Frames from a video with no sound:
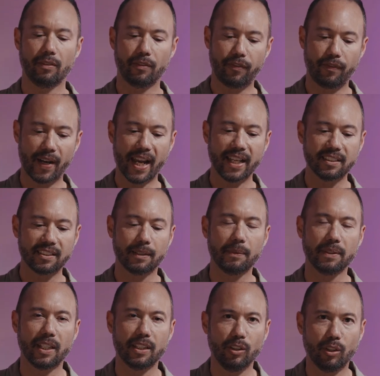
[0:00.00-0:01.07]
Find
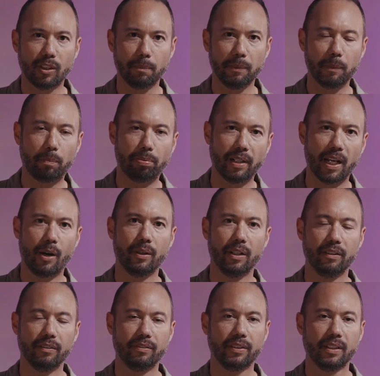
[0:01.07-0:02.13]
something that you can be proud
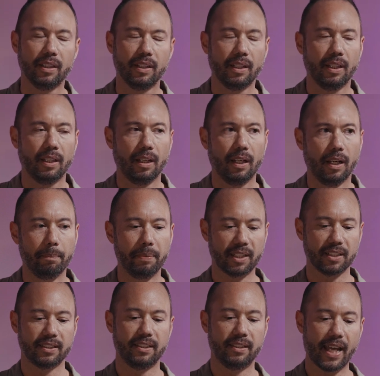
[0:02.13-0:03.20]
of uh,
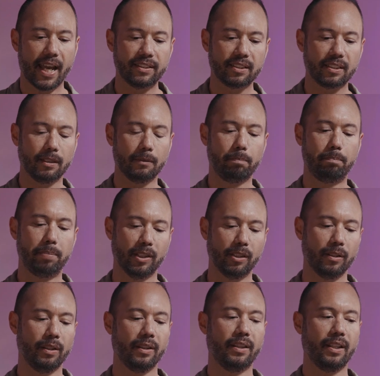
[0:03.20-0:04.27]
because that's going to
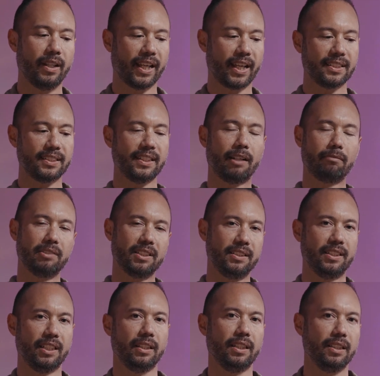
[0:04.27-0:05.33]
build, like I said, that
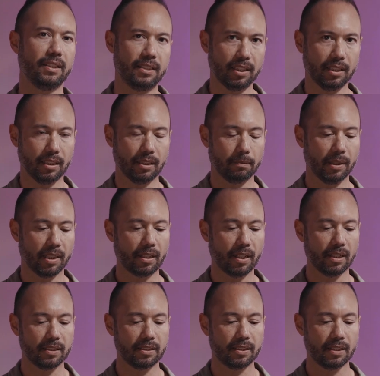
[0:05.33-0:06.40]
resiliency.
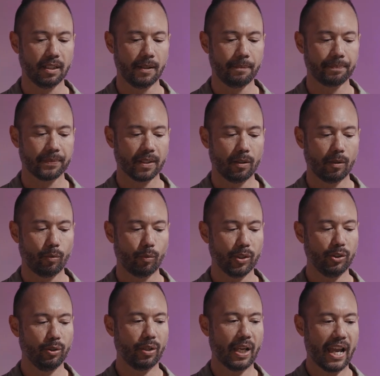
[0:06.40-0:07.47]
Because
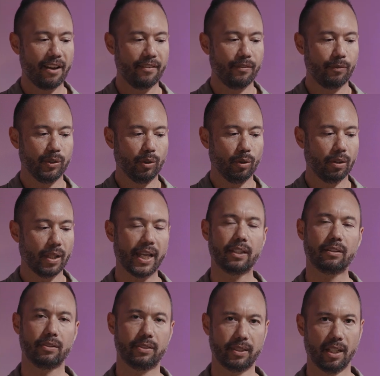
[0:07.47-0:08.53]
when you have, when you
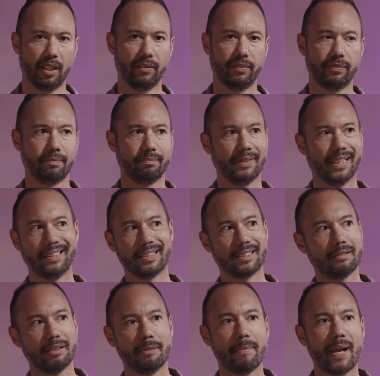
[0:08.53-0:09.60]
like yourself, it
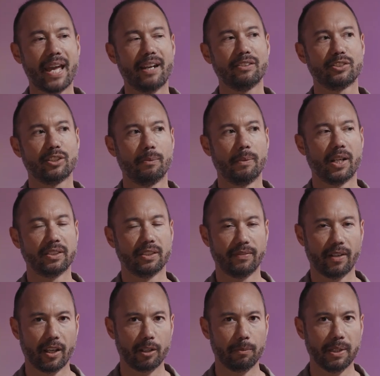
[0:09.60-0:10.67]
doesn't really matter so much
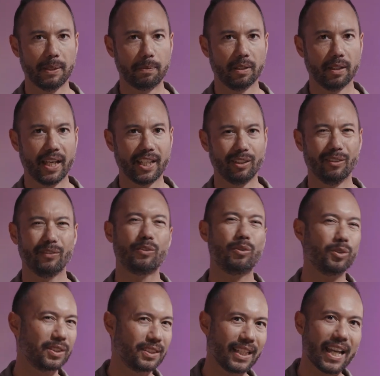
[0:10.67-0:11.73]
if other people like you. Of
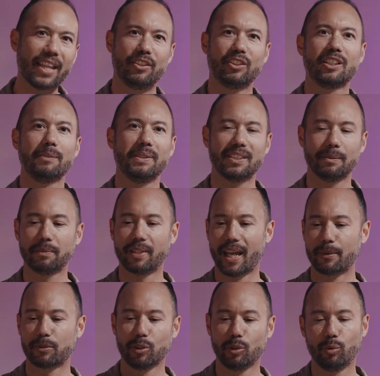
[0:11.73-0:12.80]
course, yeah, there's gonna be some
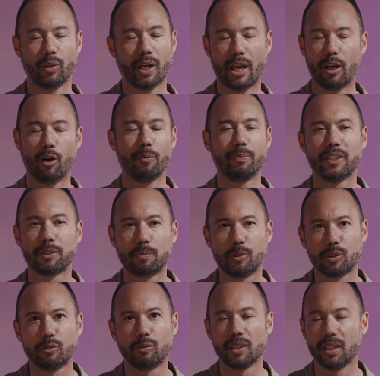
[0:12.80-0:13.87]
times where you, I hope this
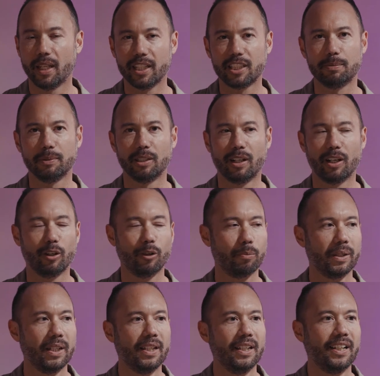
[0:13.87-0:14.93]
person really likes me, or I hope,